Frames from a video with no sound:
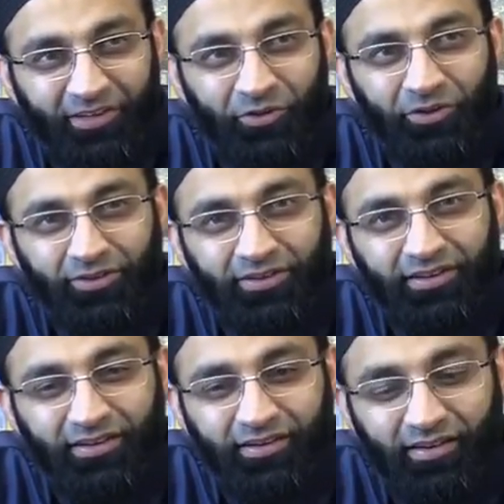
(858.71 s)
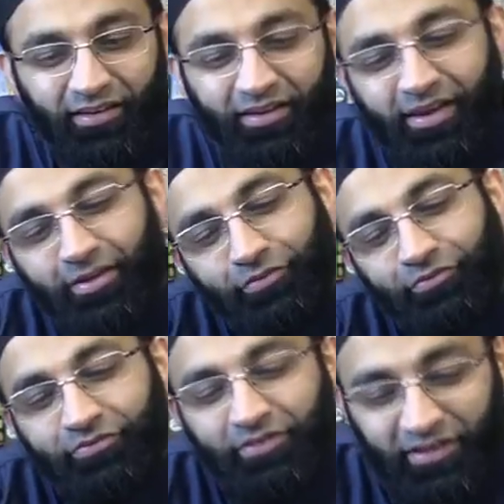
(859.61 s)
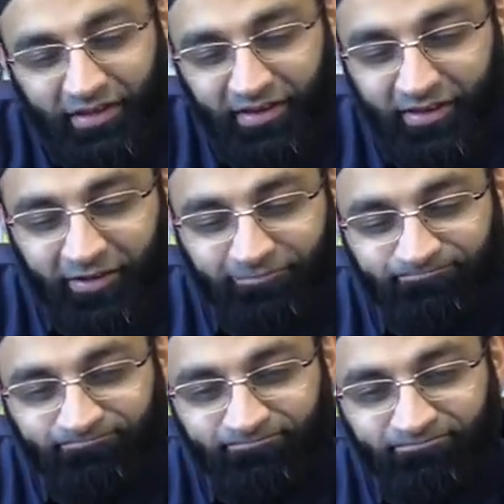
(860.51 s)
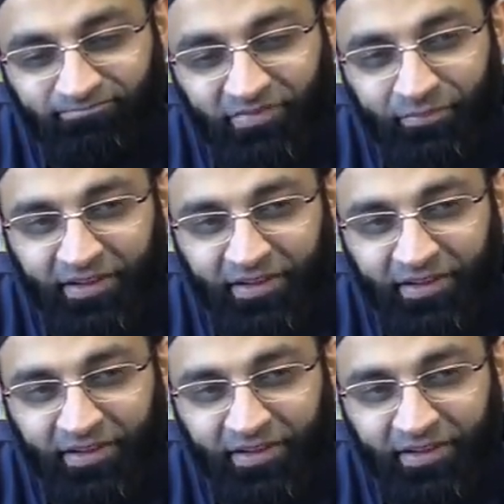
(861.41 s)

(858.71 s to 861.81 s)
You know, if um,